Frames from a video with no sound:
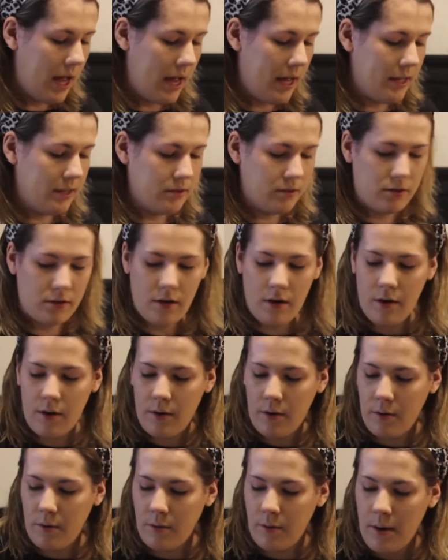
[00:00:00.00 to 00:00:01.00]
And
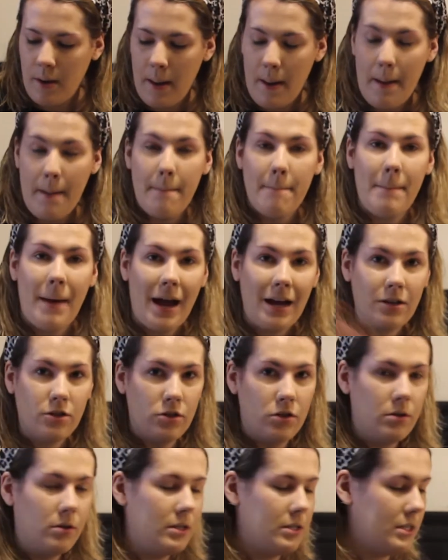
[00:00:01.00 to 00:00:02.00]
so, back
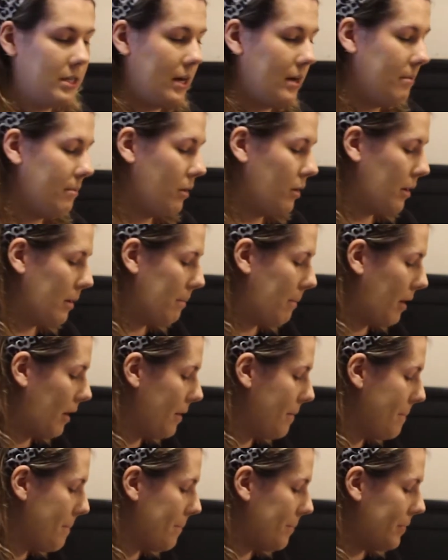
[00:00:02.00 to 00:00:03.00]
to the ceremony
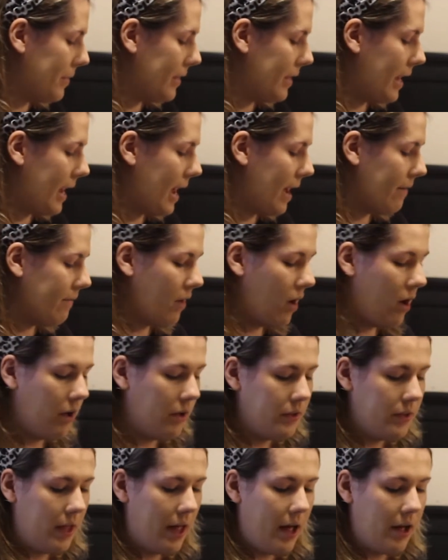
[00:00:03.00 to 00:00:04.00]
part, they have
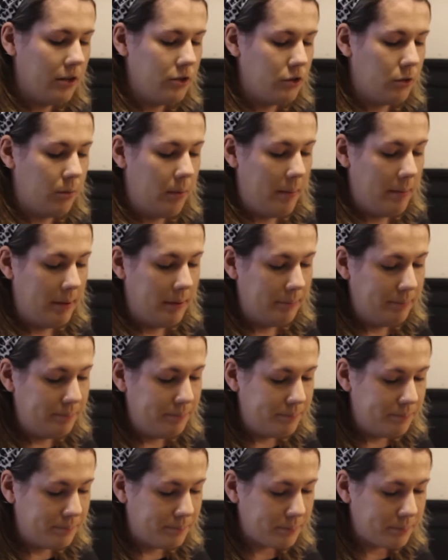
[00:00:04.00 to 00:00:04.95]
all the elder women